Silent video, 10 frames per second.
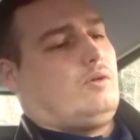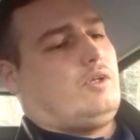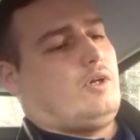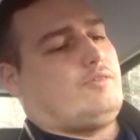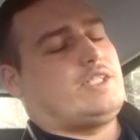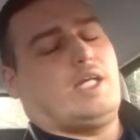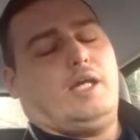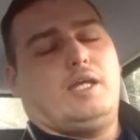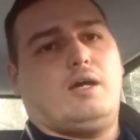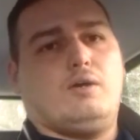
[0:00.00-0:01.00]
have a
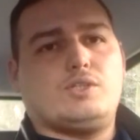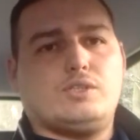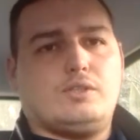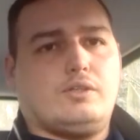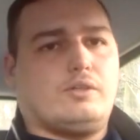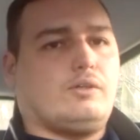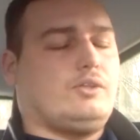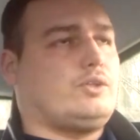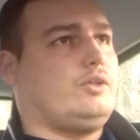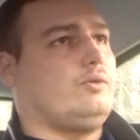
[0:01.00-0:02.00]
second house in another
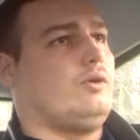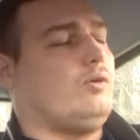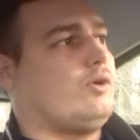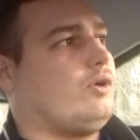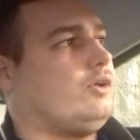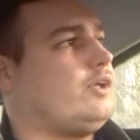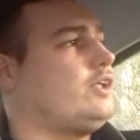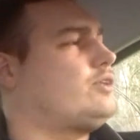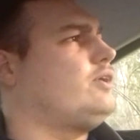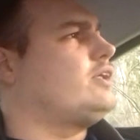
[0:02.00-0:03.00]
country, who go on holidays
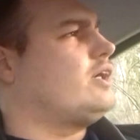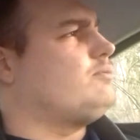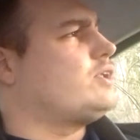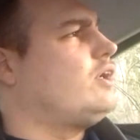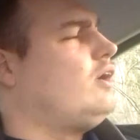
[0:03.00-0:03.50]
3 times